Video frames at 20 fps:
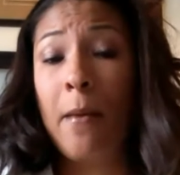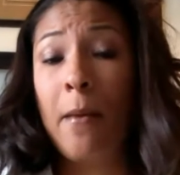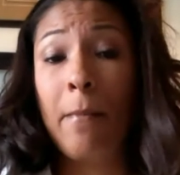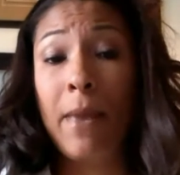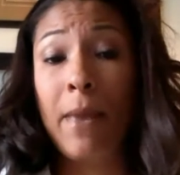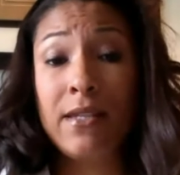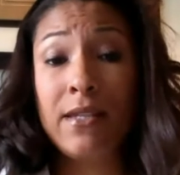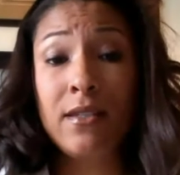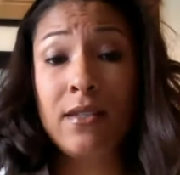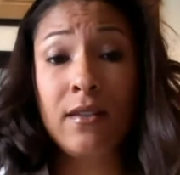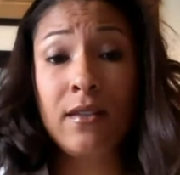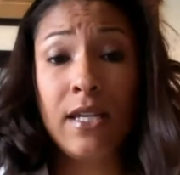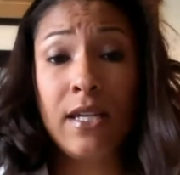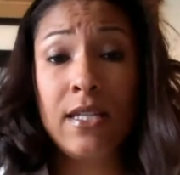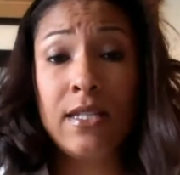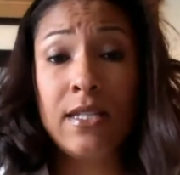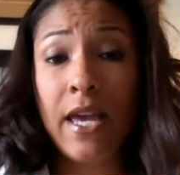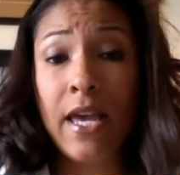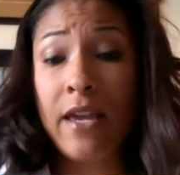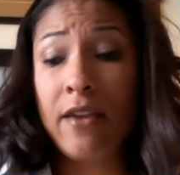Basically,
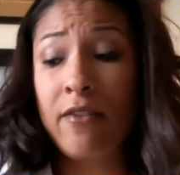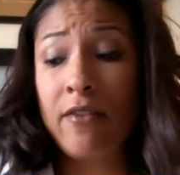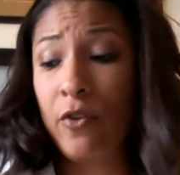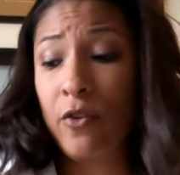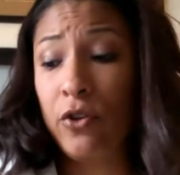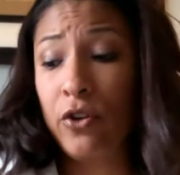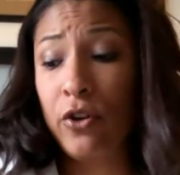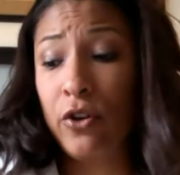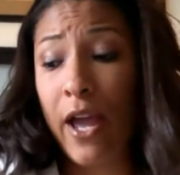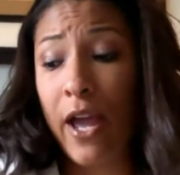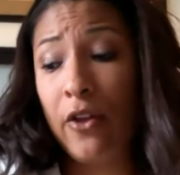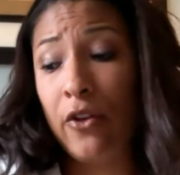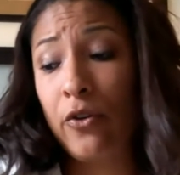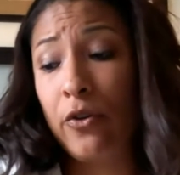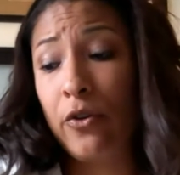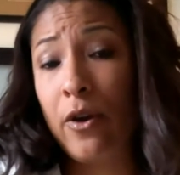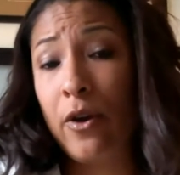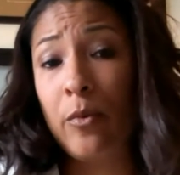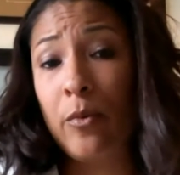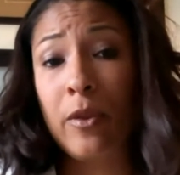he's saying fill your
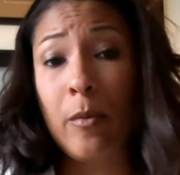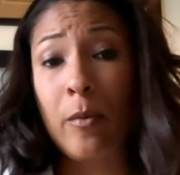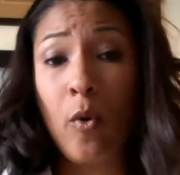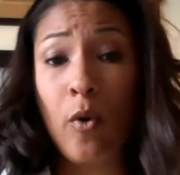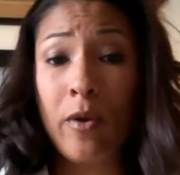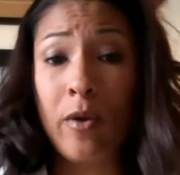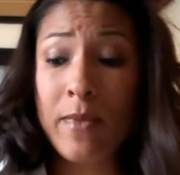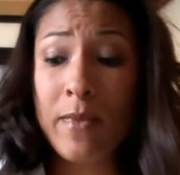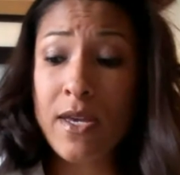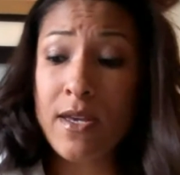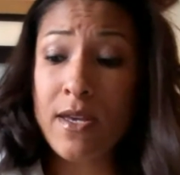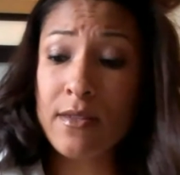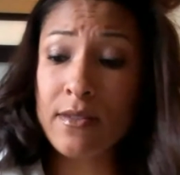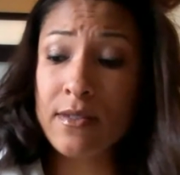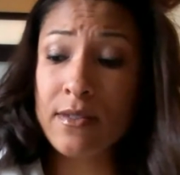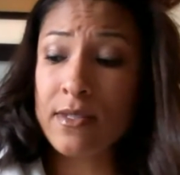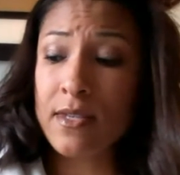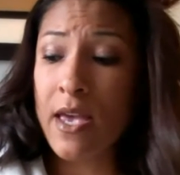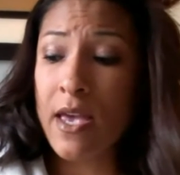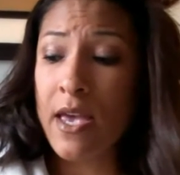calendar up with
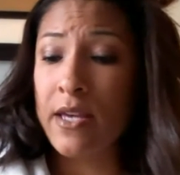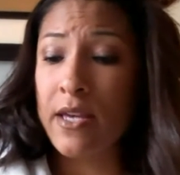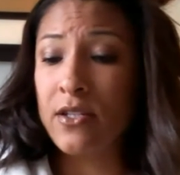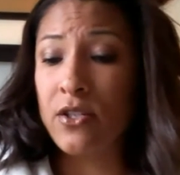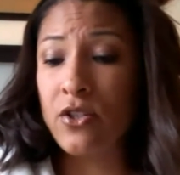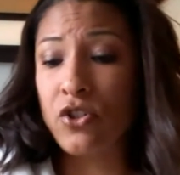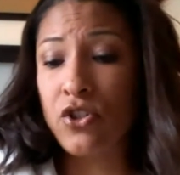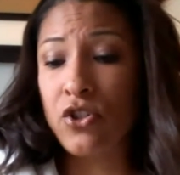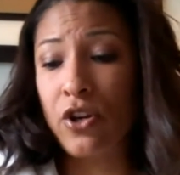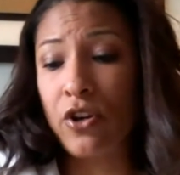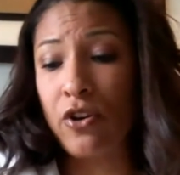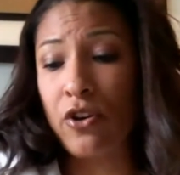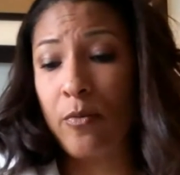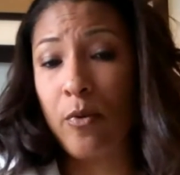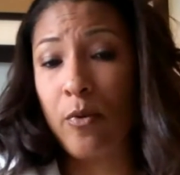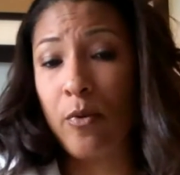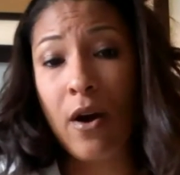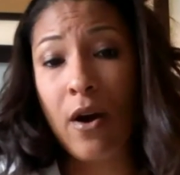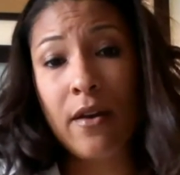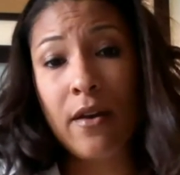appointments to share your
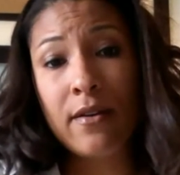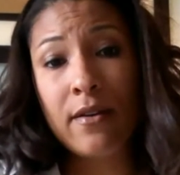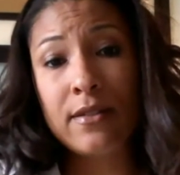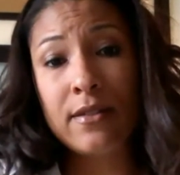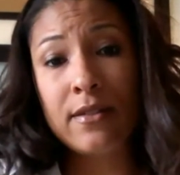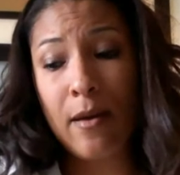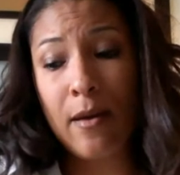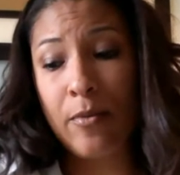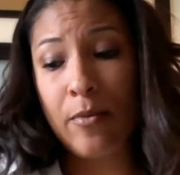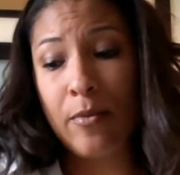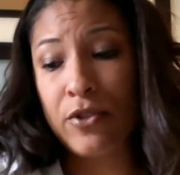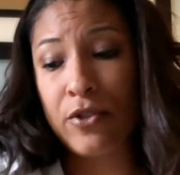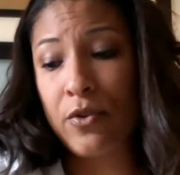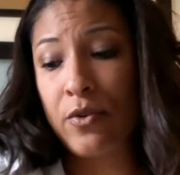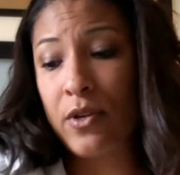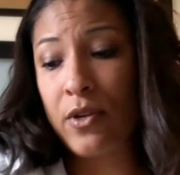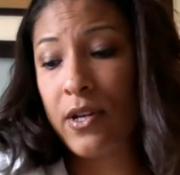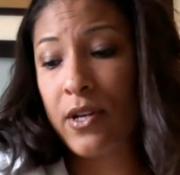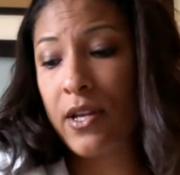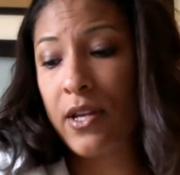products and
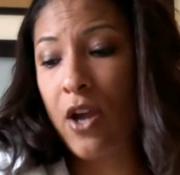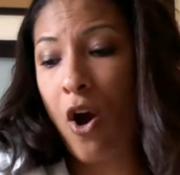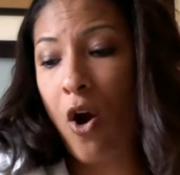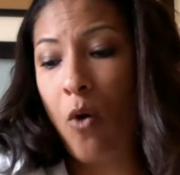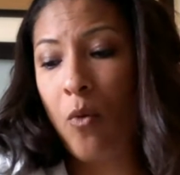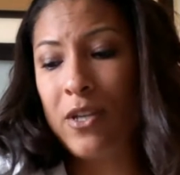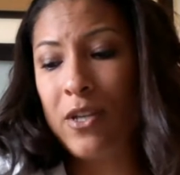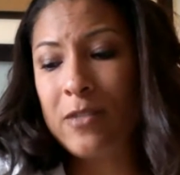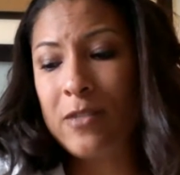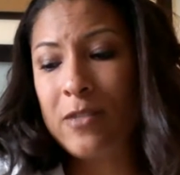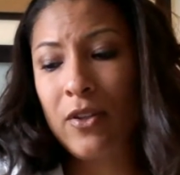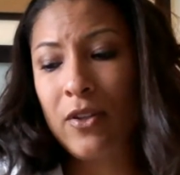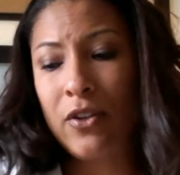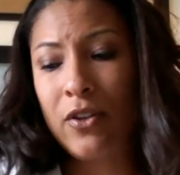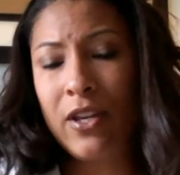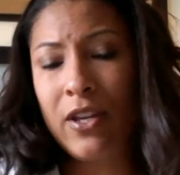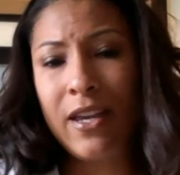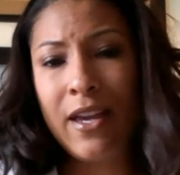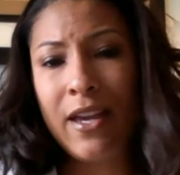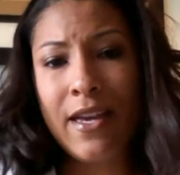opportunity. Always be
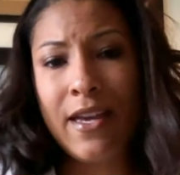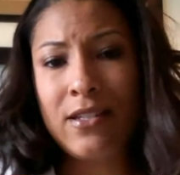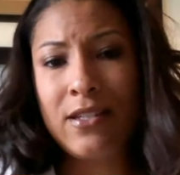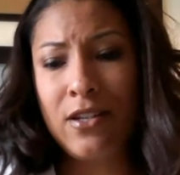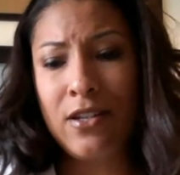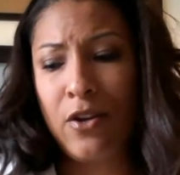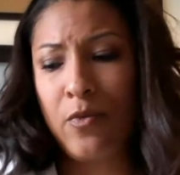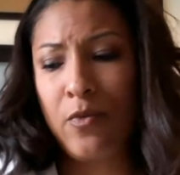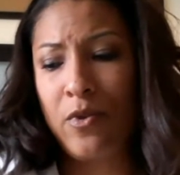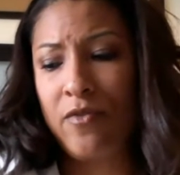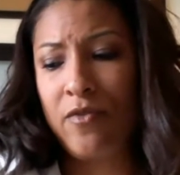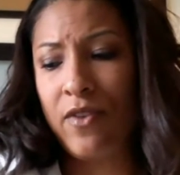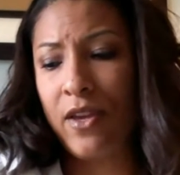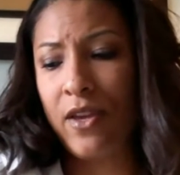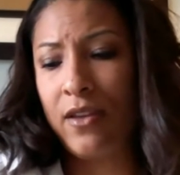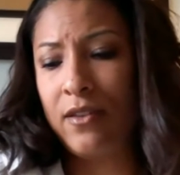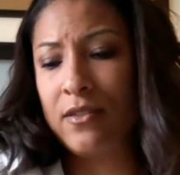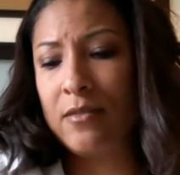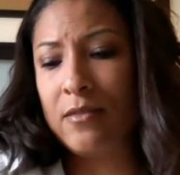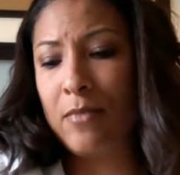looking ahead to new
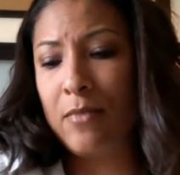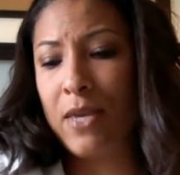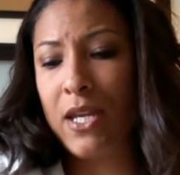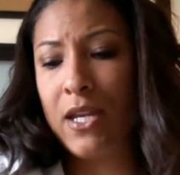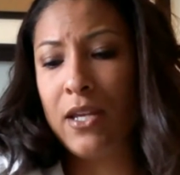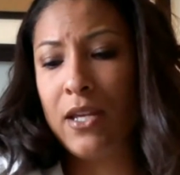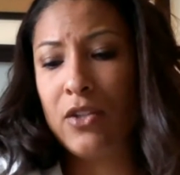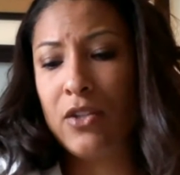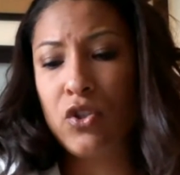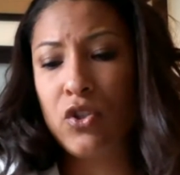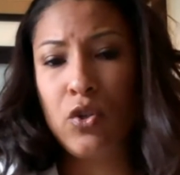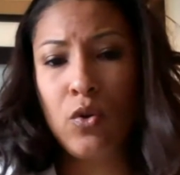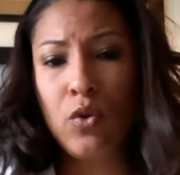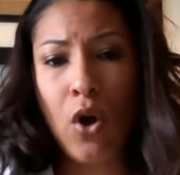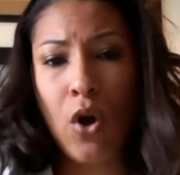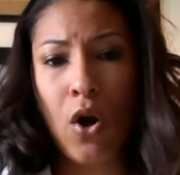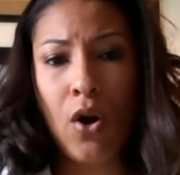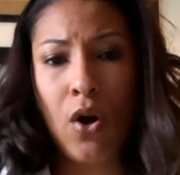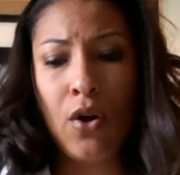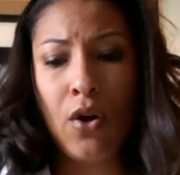events, meetings, new
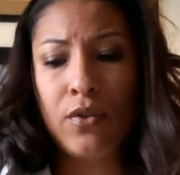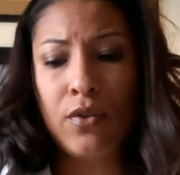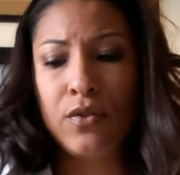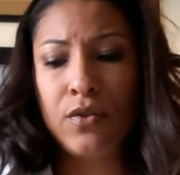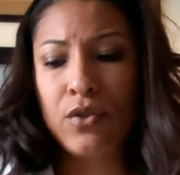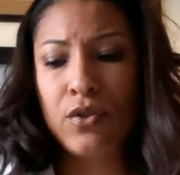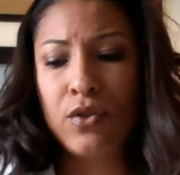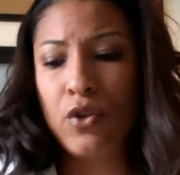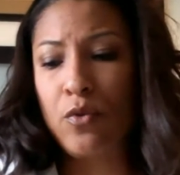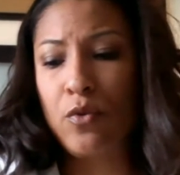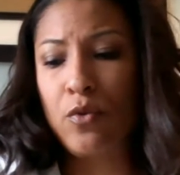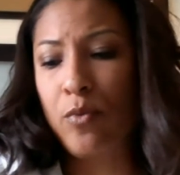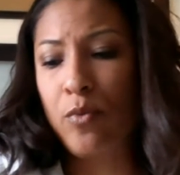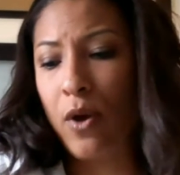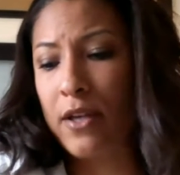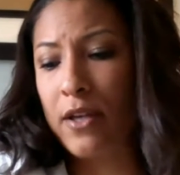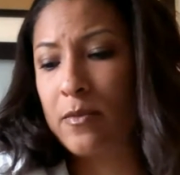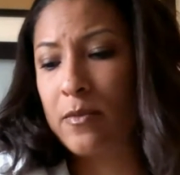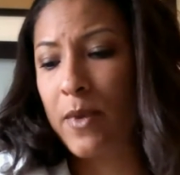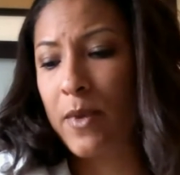calls, new
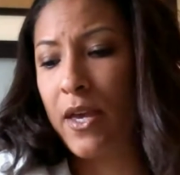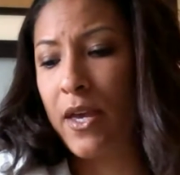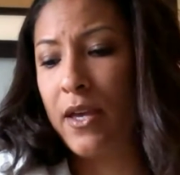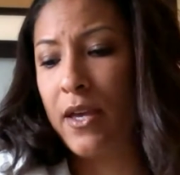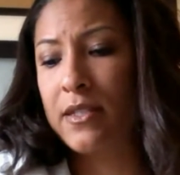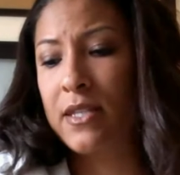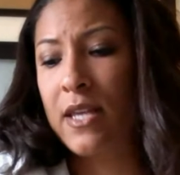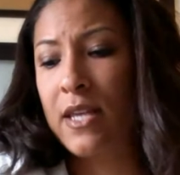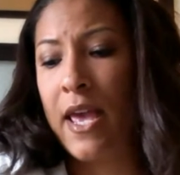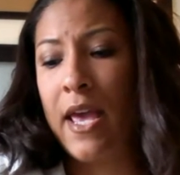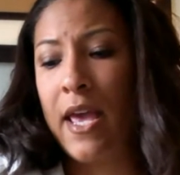prospects.